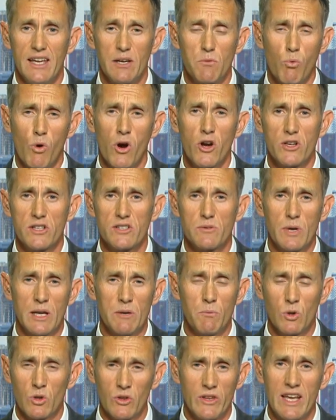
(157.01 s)
it won't,
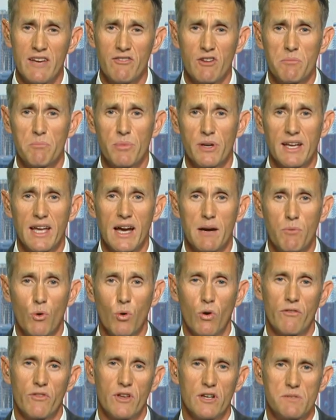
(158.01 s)
it will never pick
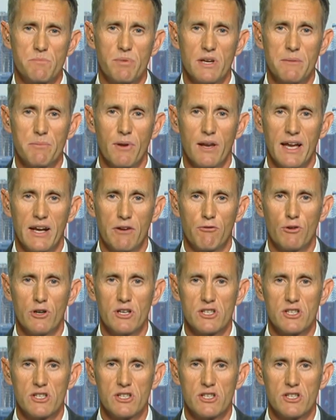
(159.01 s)
up all of those people at